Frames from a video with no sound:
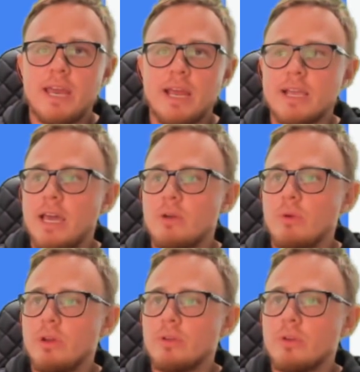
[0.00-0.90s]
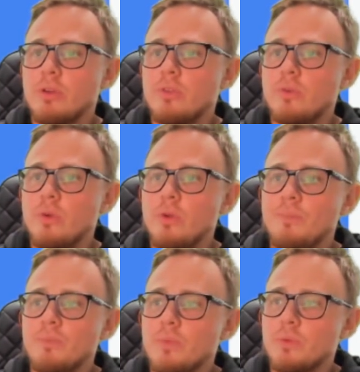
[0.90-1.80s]
I kind of want to go
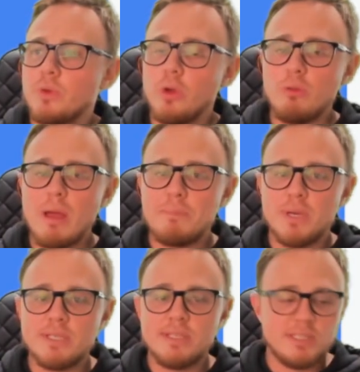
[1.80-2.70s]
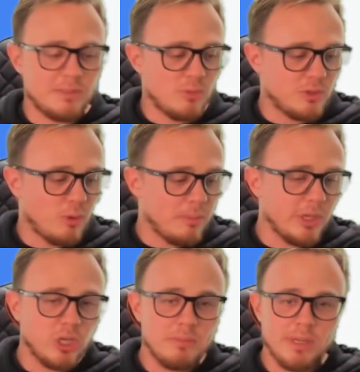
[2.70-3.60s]
through Google My Business is most probably
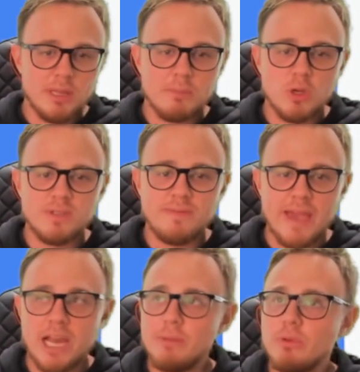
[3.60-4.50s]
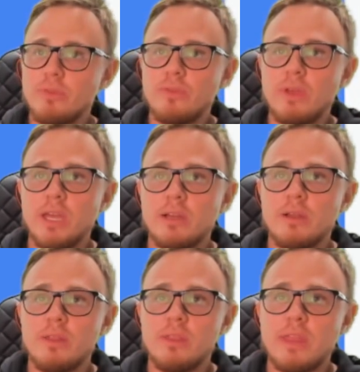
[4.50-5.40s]
going to be the most valuable
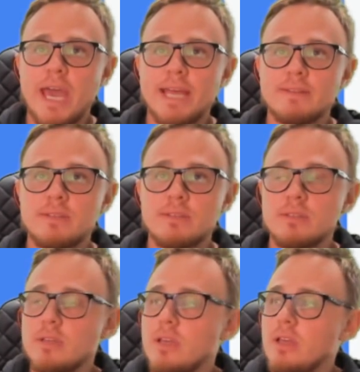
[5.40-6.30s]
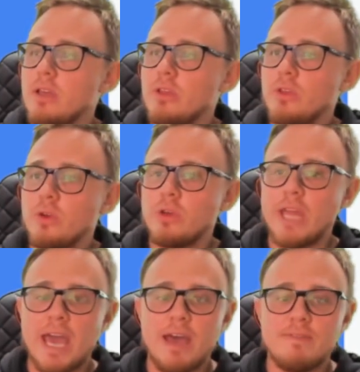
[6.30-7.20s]
thing that you could
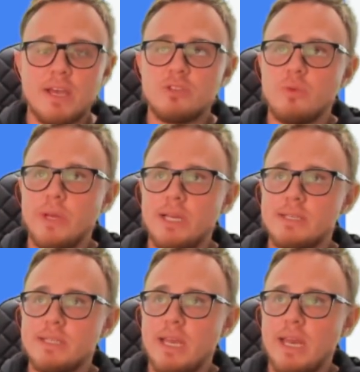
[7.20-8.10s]
have as a real estate